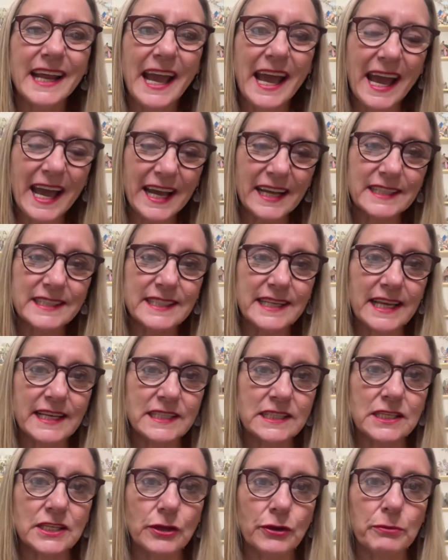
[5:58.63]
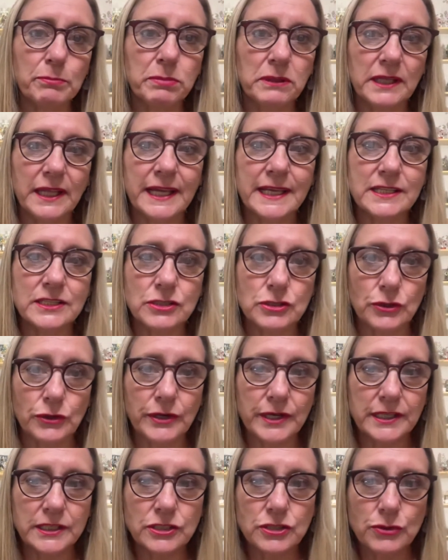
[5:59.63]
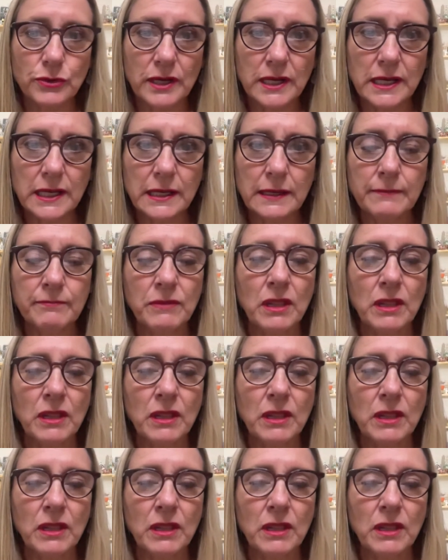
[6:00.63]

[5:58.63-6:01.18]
access their play circuitry